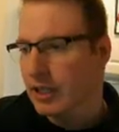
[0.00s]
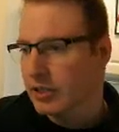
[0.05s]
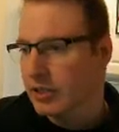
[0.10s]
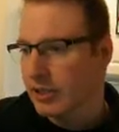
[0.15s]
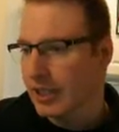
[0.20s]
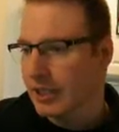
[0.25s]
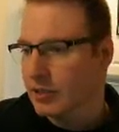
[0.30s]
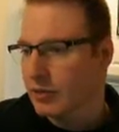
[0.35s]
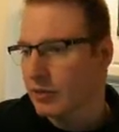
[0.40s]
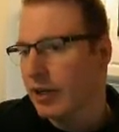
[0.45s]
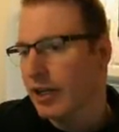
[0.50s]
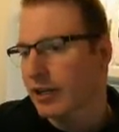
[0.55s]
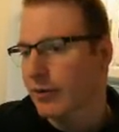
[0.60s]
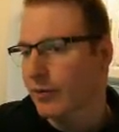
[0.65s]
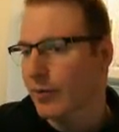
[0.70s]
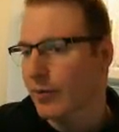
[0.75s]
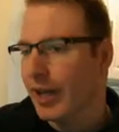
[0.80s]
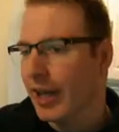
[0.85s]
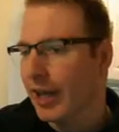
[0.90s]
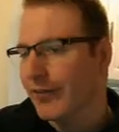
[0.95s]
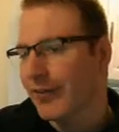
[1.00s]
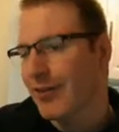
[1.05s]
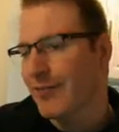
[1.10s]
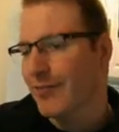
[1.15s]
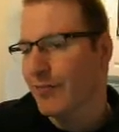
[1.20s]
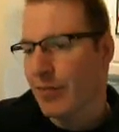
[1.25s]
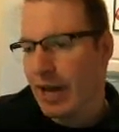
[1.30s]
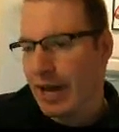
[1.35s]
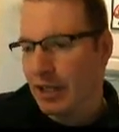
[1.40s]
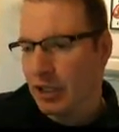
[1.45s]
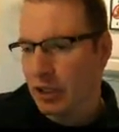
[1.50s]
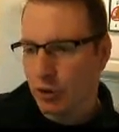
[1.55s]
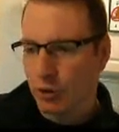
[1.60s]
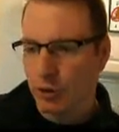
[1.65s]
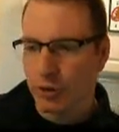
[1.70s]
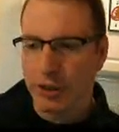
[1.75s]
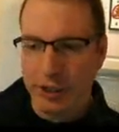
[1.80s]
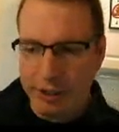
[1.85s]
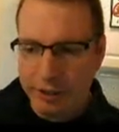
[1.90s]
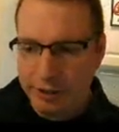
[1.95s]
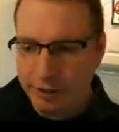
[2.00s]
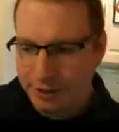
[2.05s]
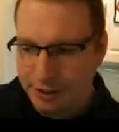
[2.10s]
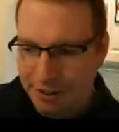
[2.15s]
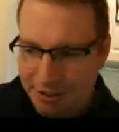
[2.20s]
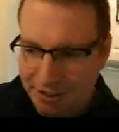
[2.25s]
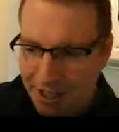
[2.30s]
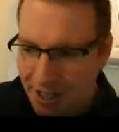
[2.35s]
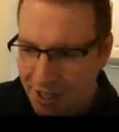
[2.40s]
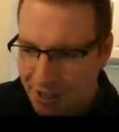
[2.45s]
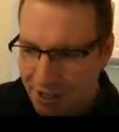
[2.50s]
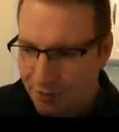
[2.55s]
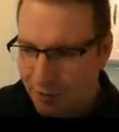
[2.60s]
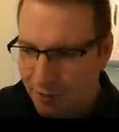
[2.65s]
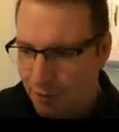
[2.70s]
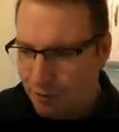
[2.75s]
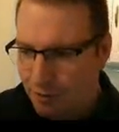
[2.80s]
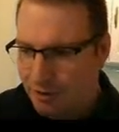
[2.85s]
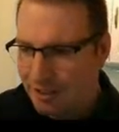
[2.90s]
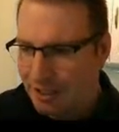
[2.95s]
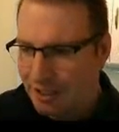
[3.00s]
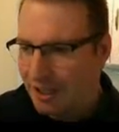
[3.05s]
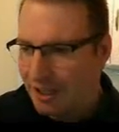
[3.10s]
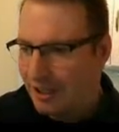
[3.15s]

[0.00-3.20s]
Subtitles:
So that's right. We have a matrilineal society, folks.